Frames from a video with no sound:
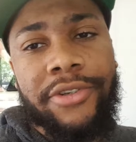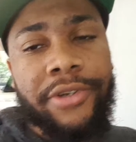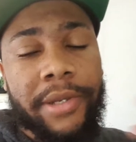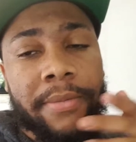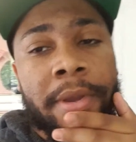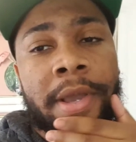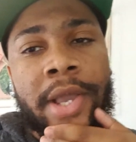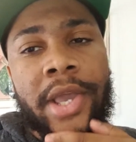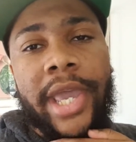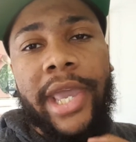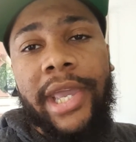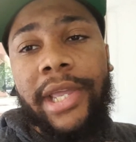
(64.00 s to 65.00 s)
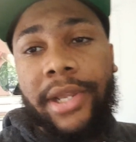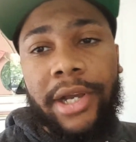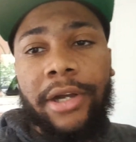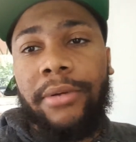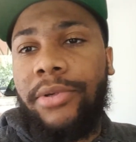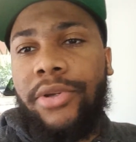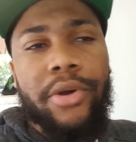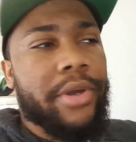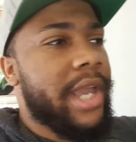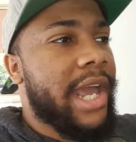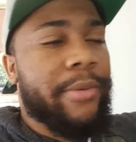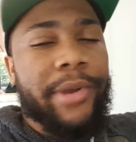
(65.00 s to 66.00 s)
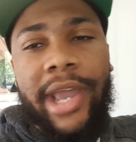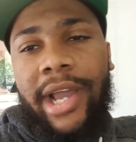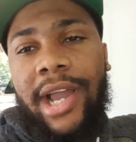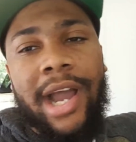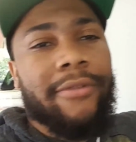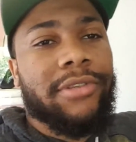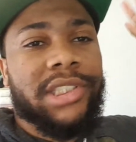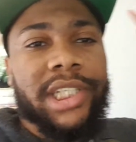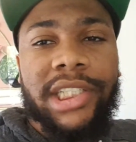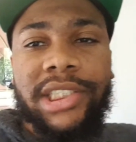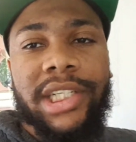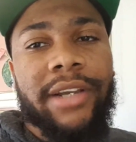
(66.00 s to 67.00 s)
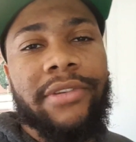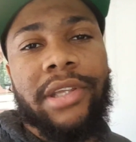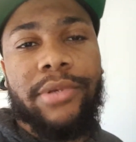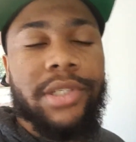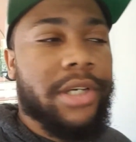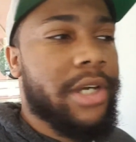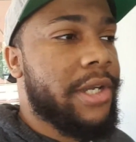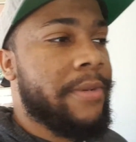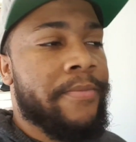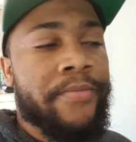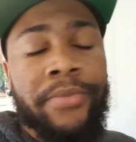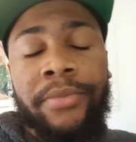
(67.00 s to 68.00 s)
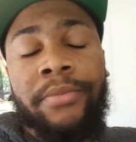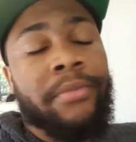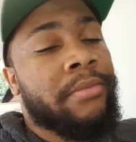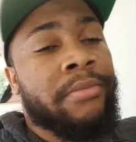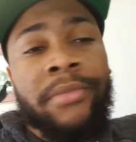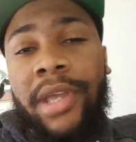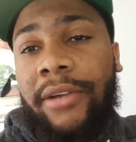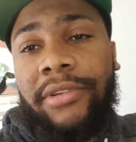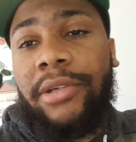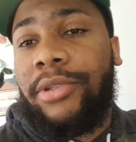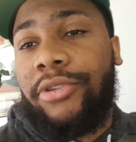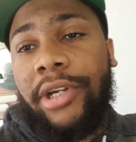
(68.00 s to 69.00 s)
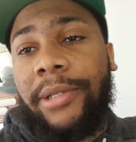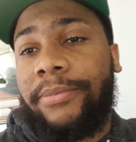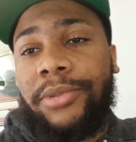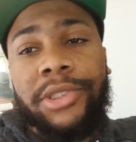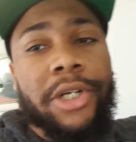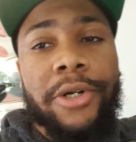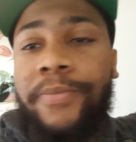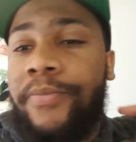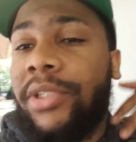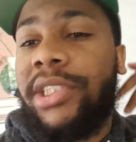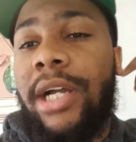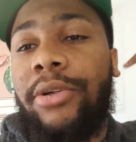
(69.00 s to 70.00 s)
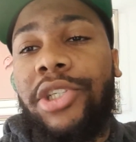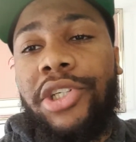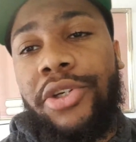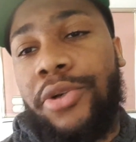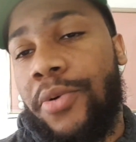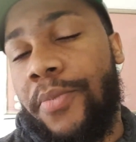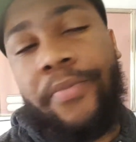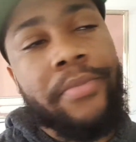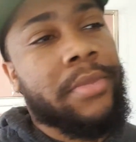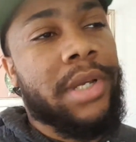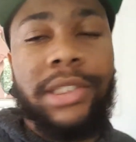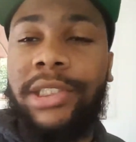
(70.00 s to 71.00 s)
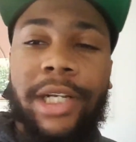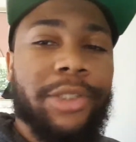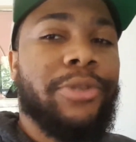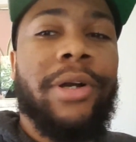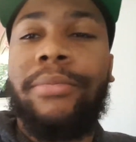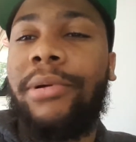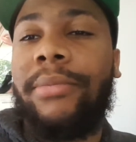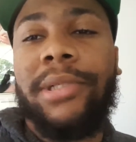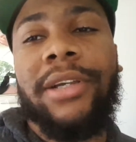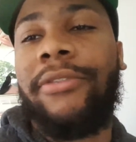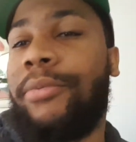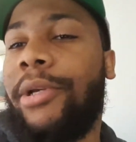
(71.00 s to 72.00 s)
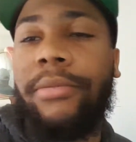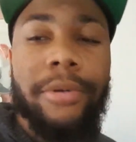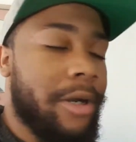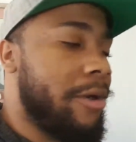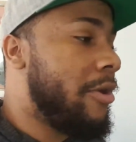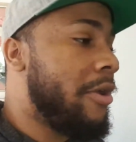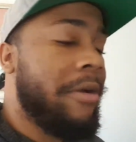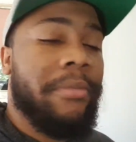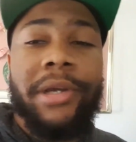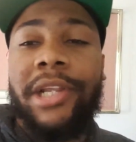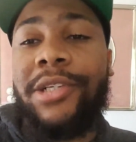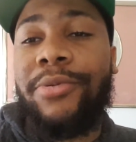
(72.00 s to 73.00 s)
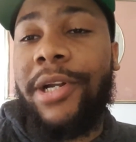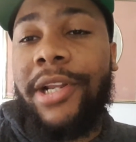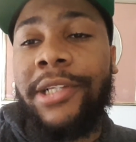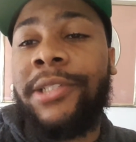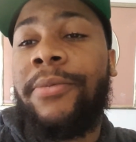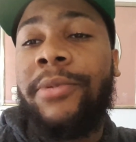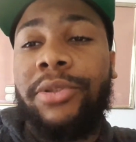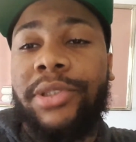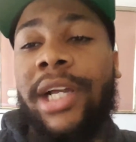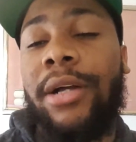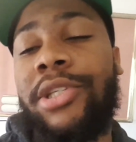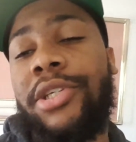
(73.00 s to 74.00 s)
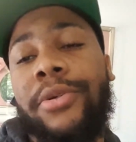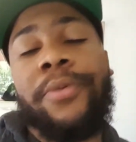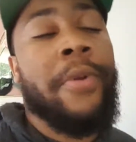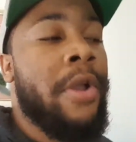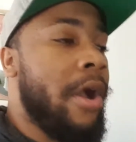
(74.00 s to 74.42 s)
stream. And you know, we had a conversation. Everything was good. Everything was great. So shout out to you. Shout you out pretty much every week, bro. But it is what it is. So shout out to you.